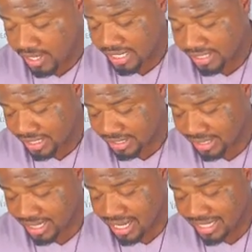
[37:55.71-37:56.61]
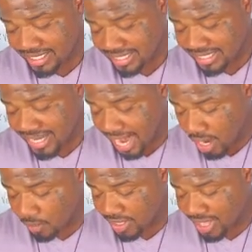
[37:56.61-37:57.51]
or condition, to
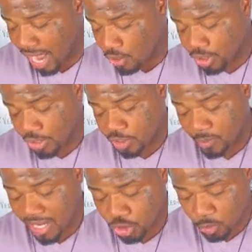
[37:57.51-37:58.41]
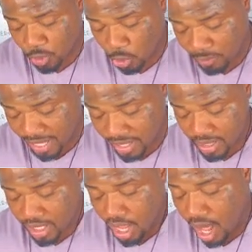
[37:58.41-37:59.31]
dare without your special permit
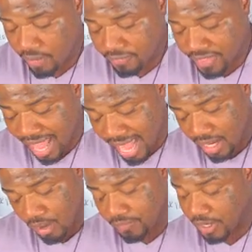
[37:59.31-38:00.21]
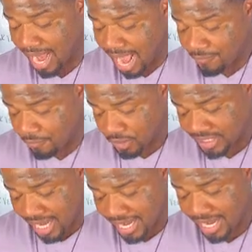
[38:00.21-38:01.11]
of that of your
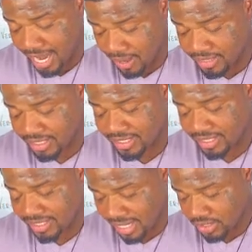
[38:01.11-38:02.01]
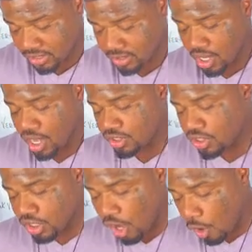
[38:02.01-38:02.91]
aforesaid heirs and successors
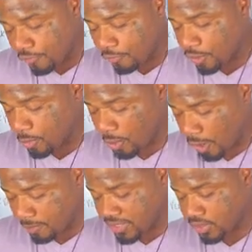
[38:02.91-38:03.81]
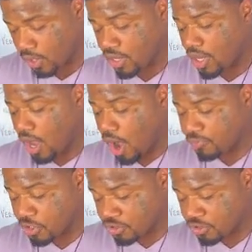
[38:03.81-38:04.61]
to go for the purpose of